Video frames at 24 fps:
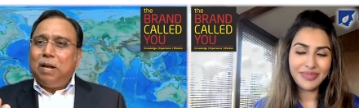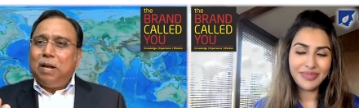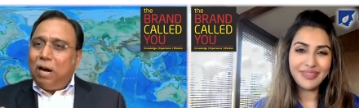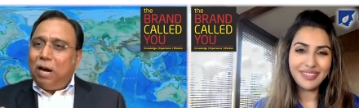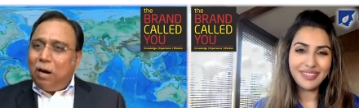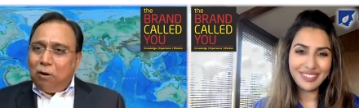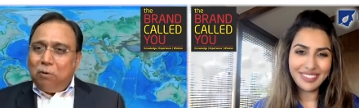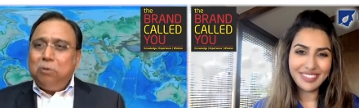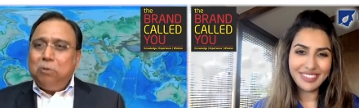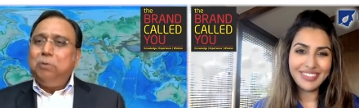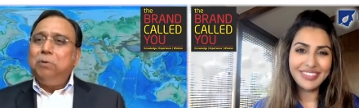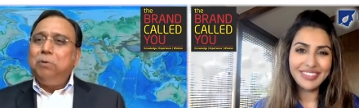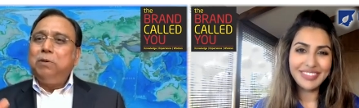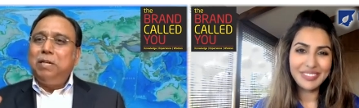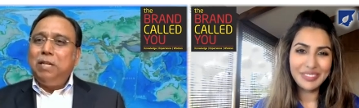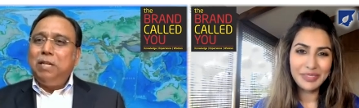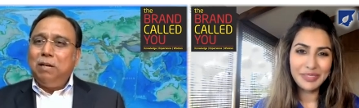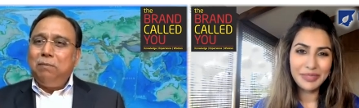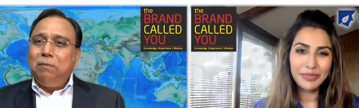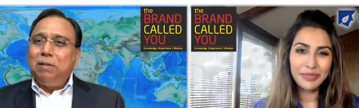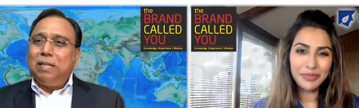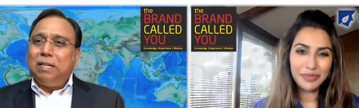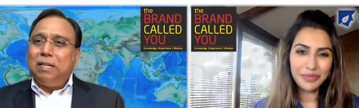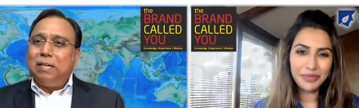Speaker 1: How do you
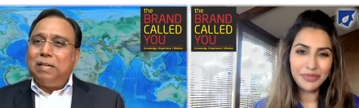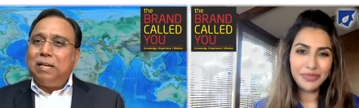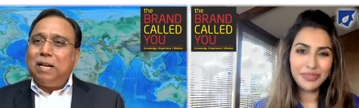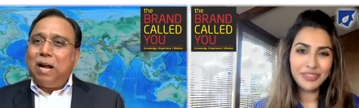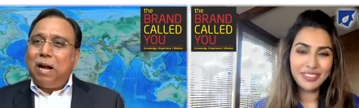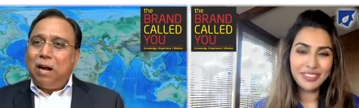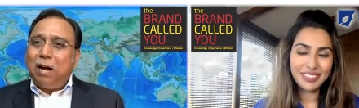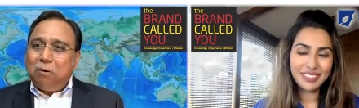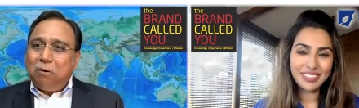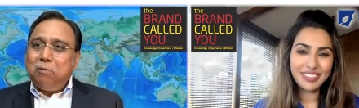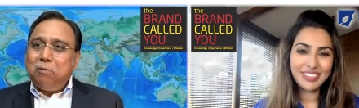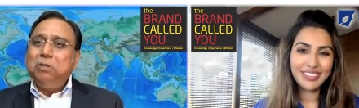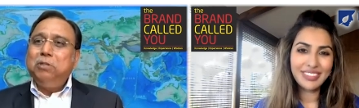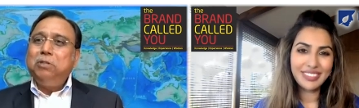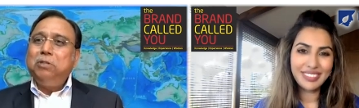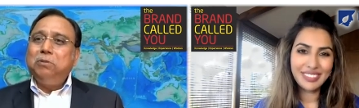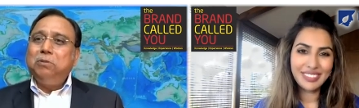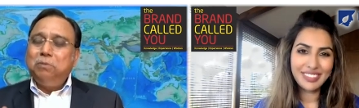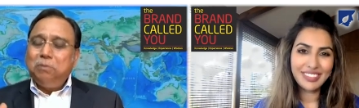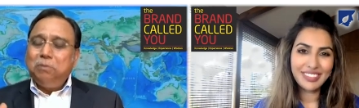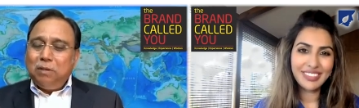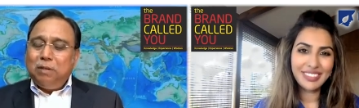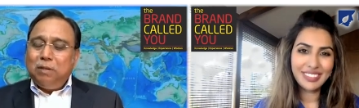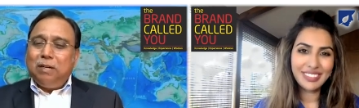deal with it? How do
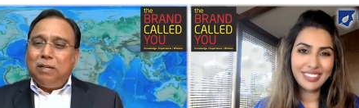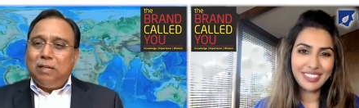you,